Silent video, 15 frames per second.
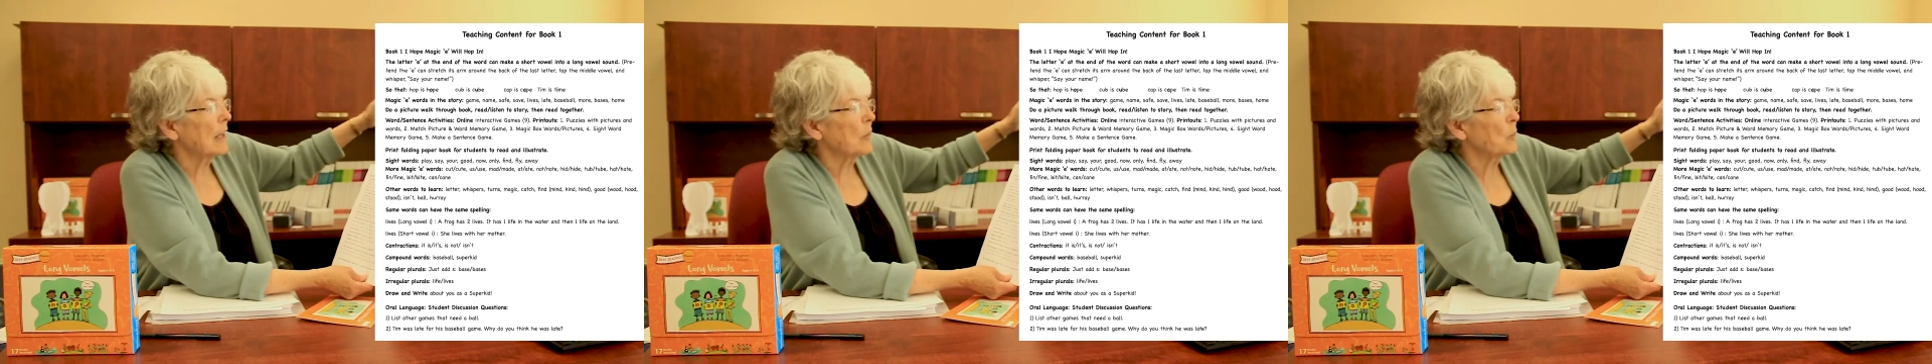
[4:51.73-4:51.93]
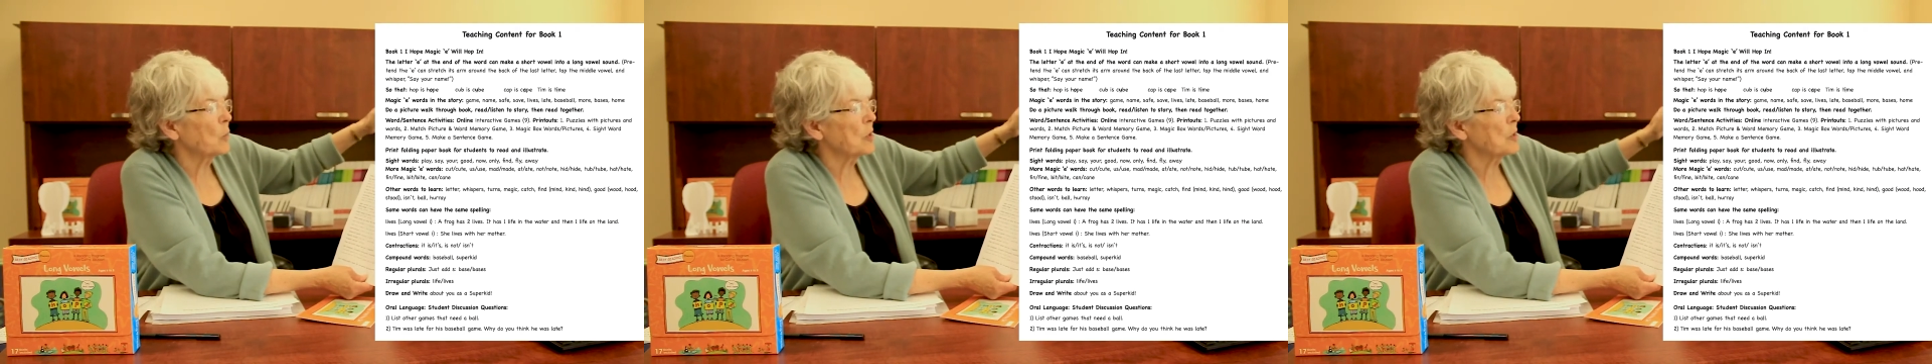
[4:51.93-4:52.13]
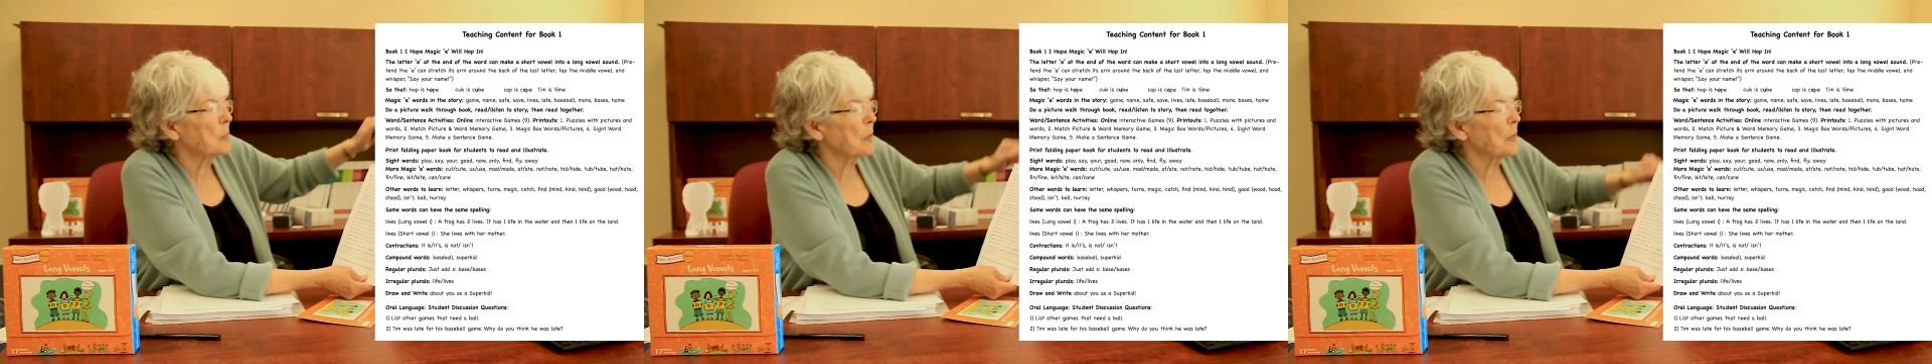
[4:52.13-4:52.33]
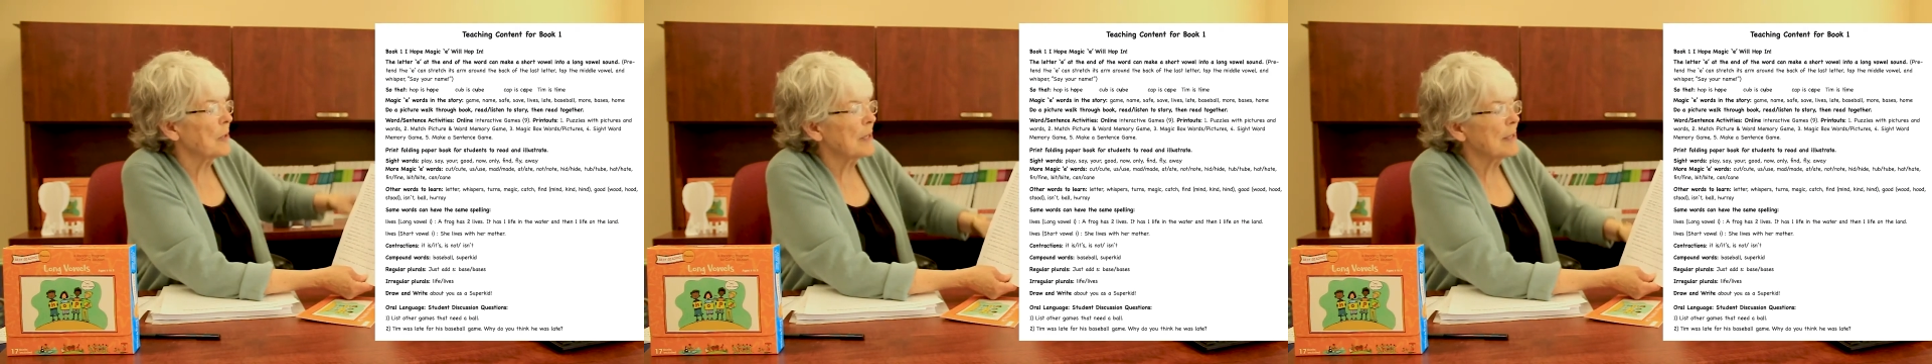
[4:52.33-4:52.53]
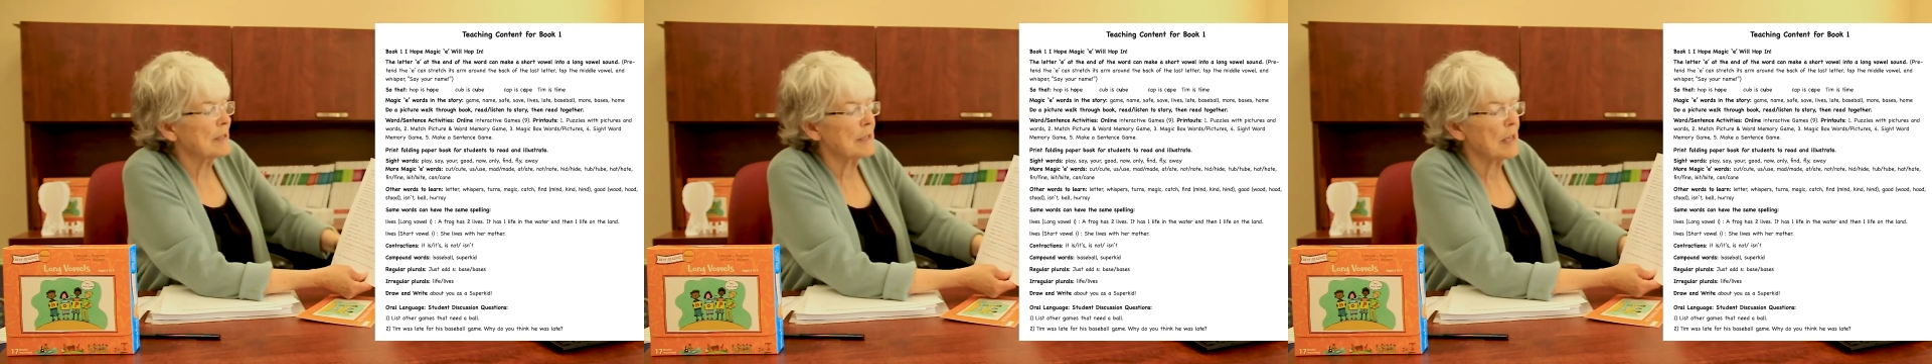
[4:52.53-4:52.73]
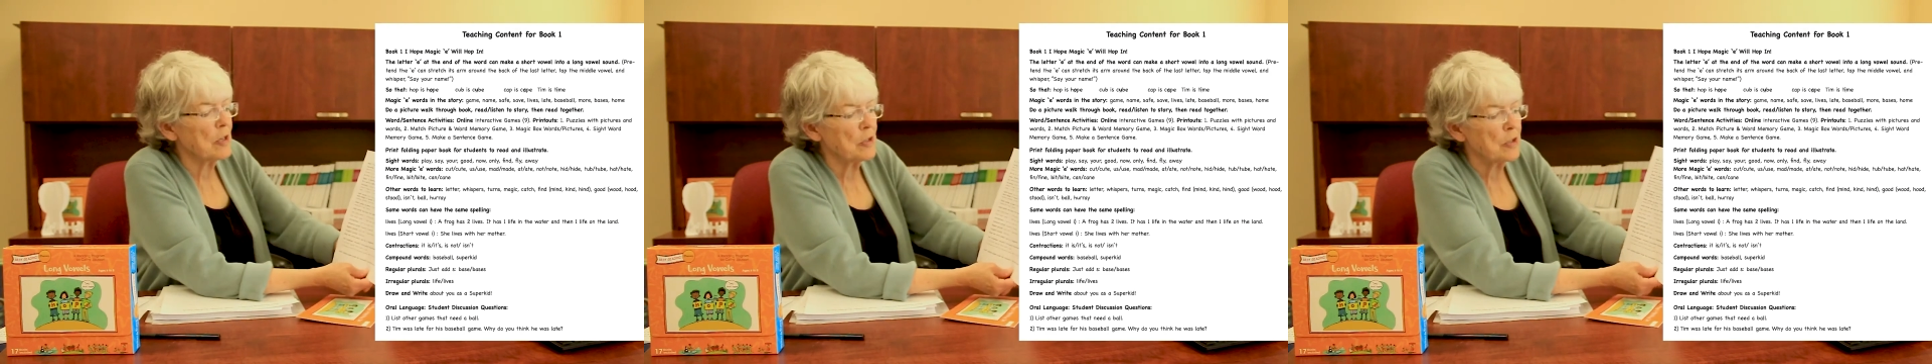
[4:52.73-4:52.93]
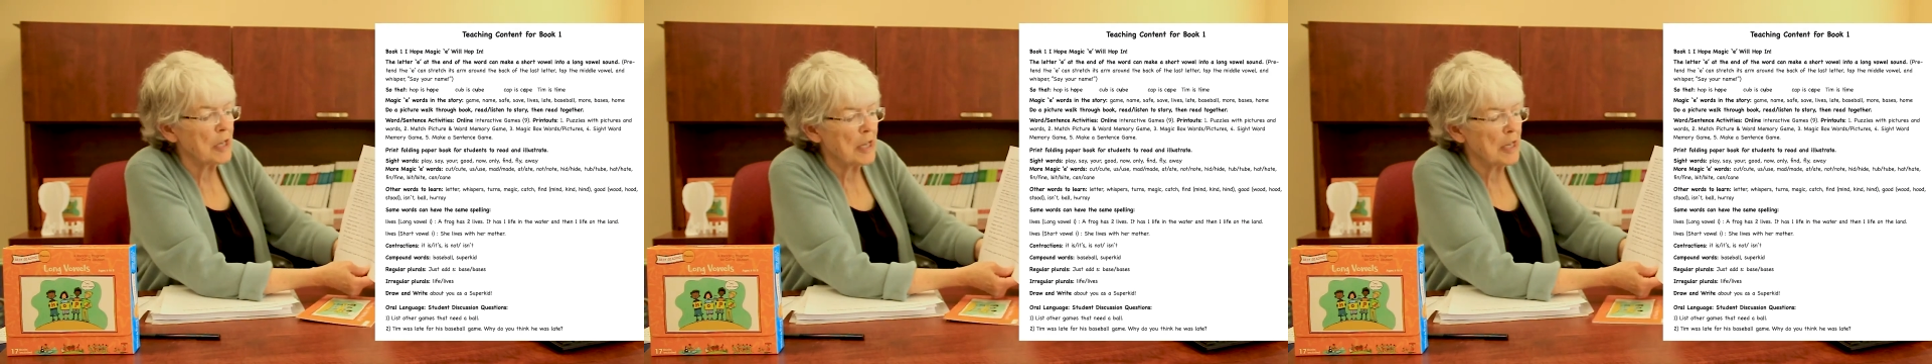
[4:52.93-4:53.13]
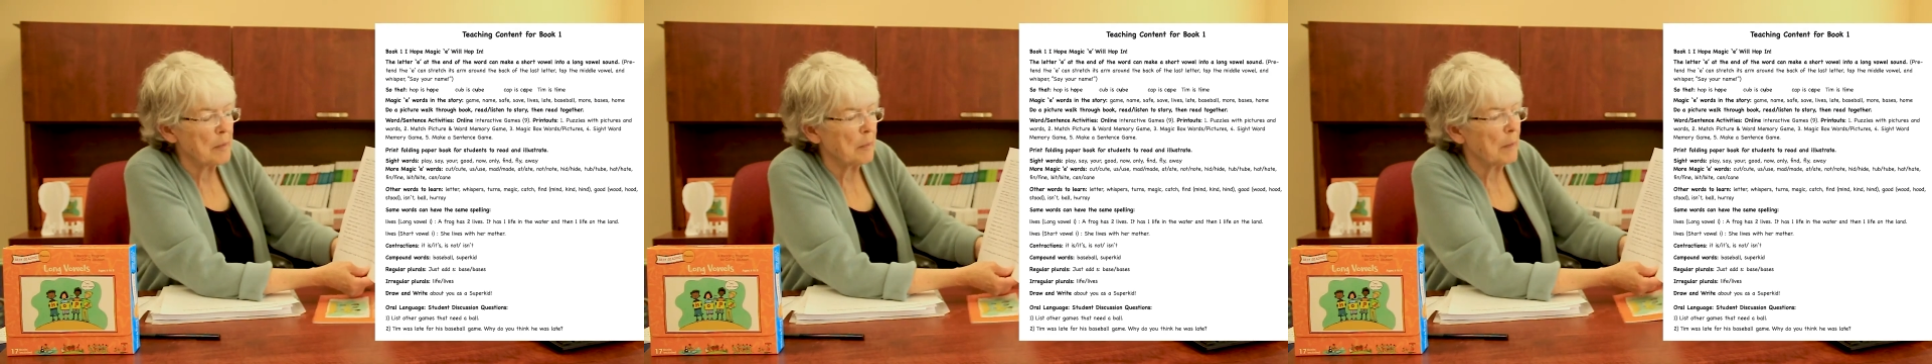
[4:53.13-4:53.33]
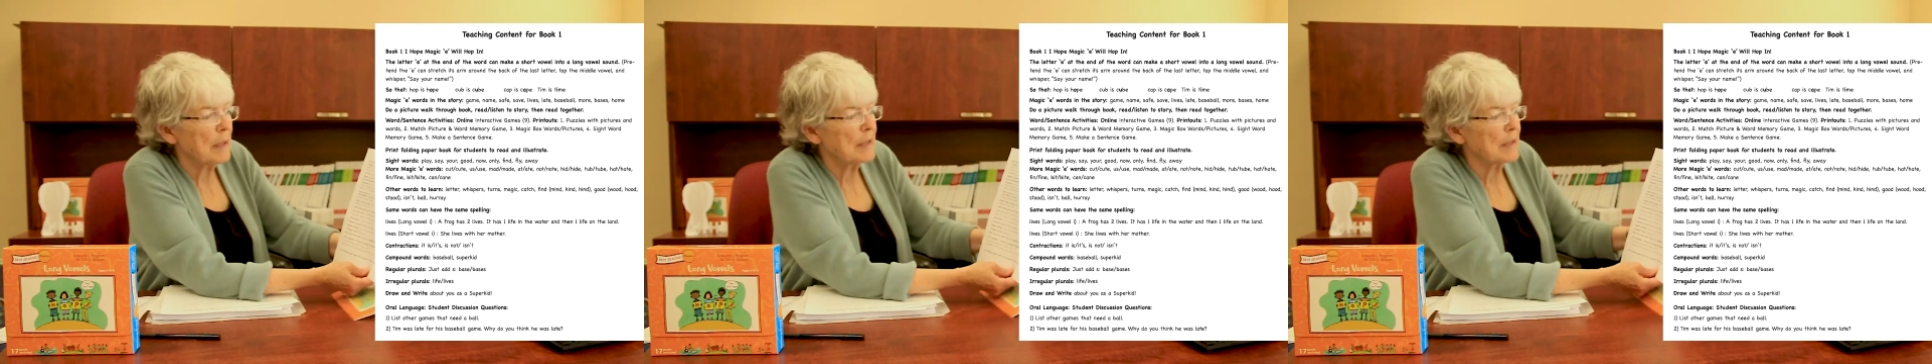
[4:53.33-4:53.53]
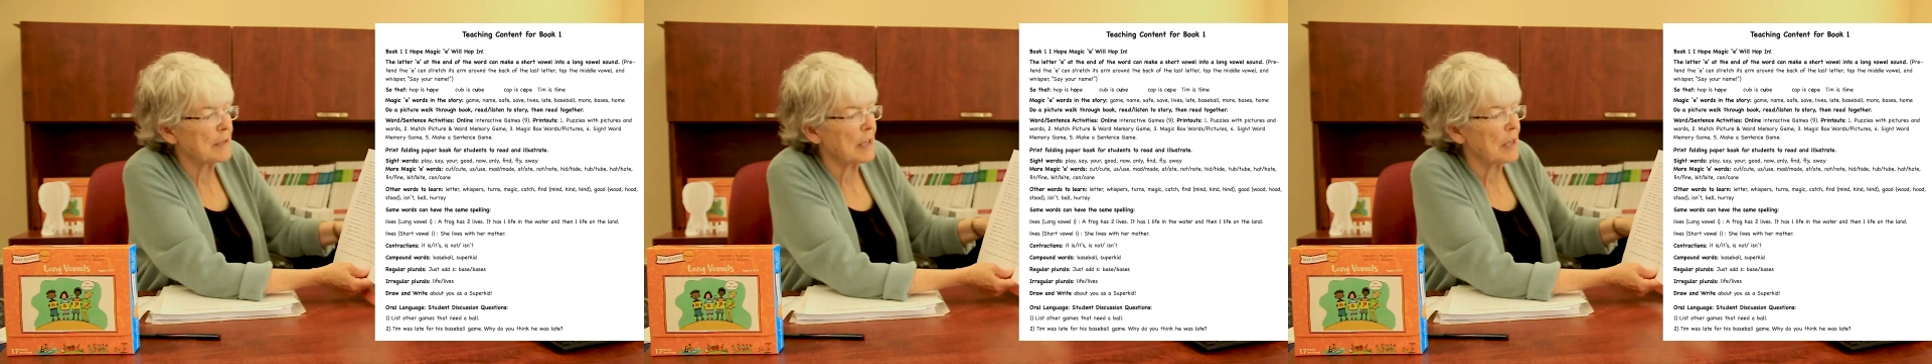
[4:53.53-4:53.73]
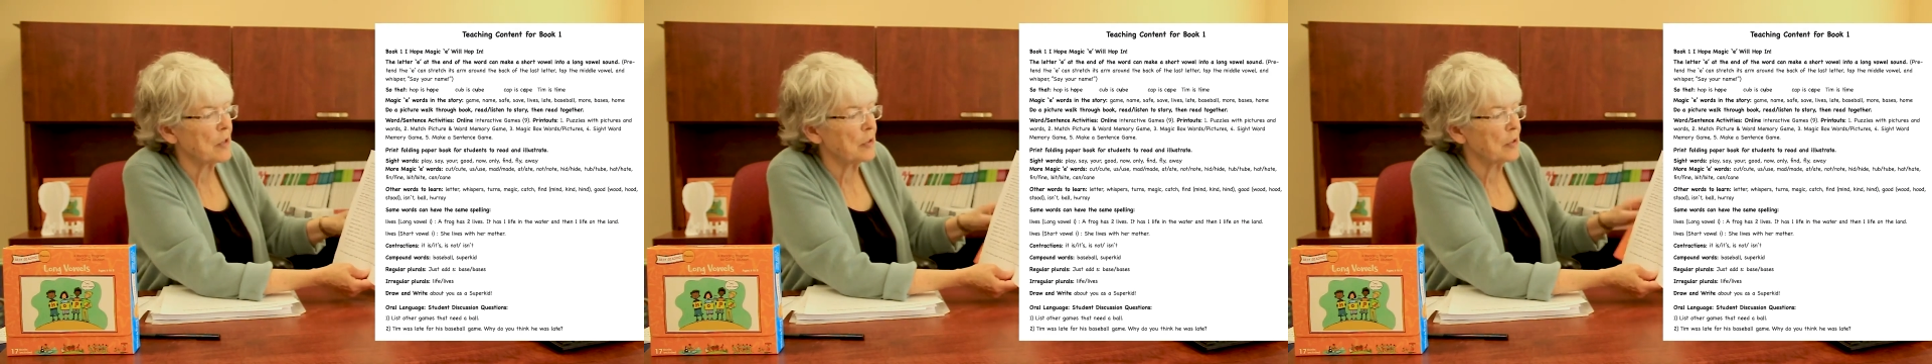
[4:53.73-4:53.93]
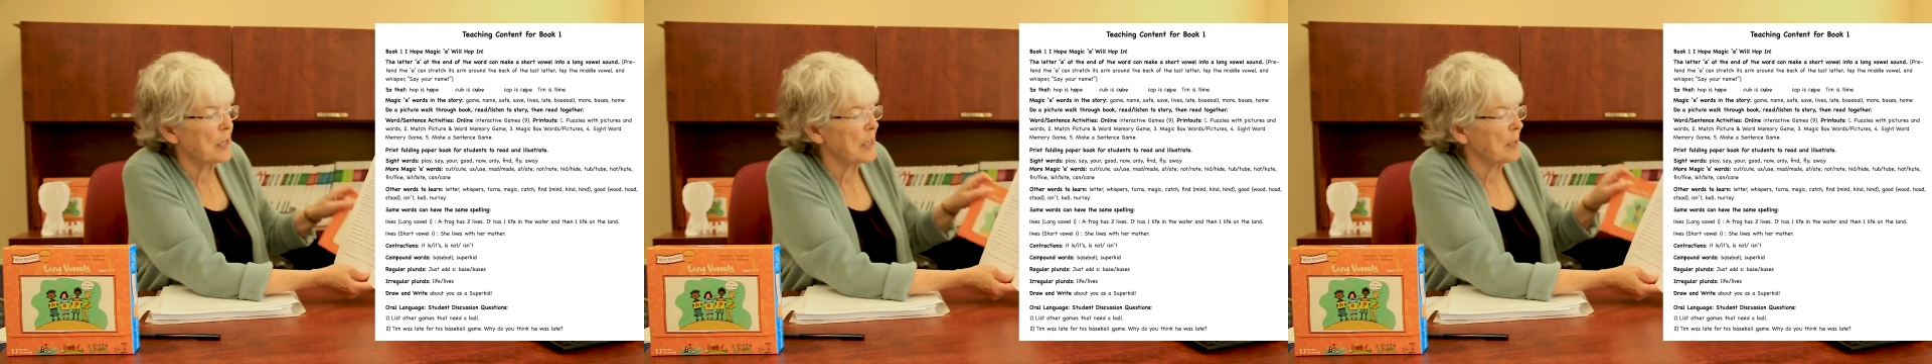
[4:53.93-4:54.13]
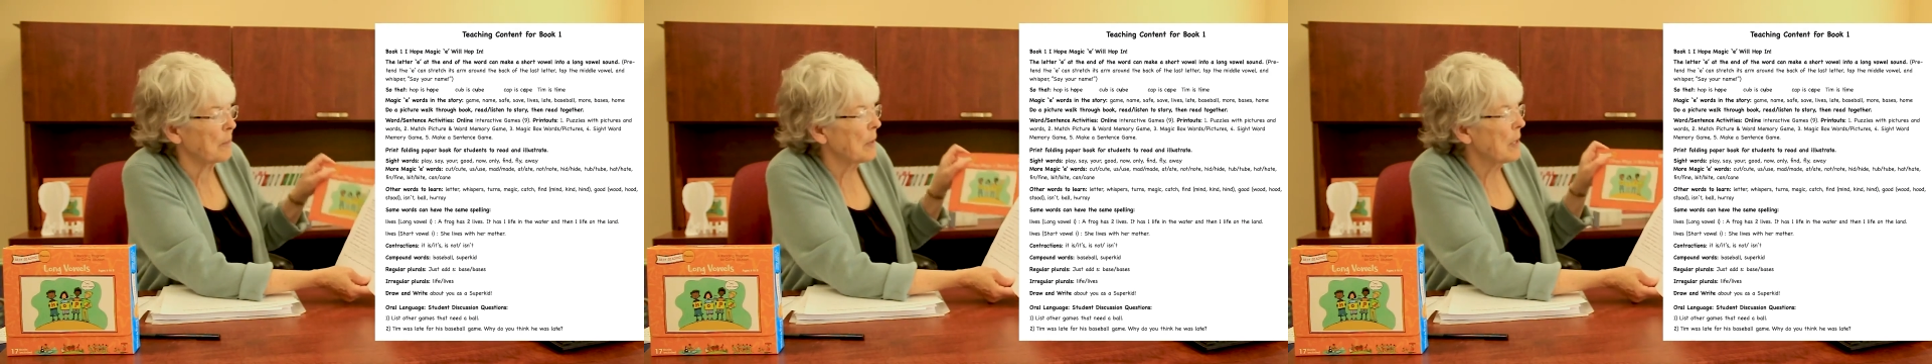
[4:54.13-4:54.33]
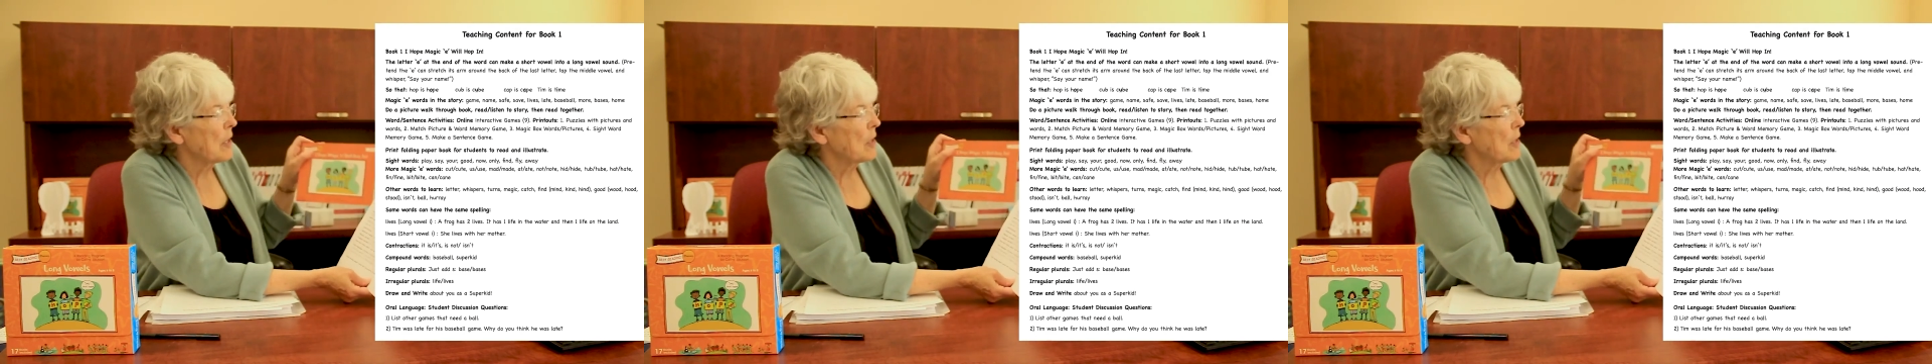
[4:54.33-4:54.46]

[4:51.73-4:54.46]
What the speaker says: and whisper, say your name, say your name.